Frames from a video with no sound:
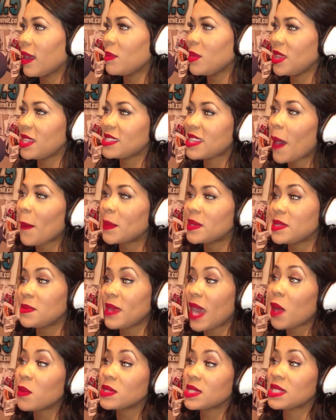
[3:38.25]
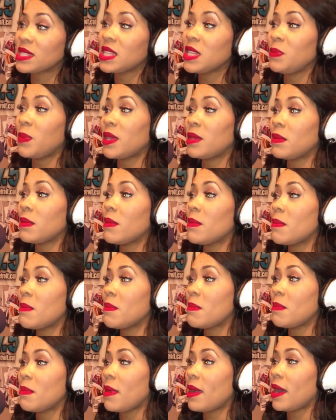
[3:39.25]
I mean, this happened to me. I was asleep in
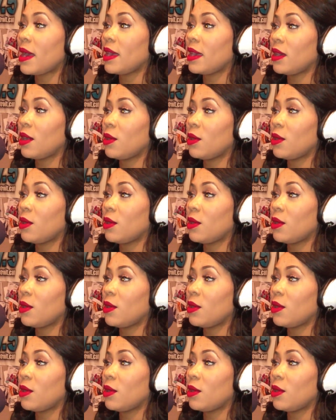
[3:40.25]
my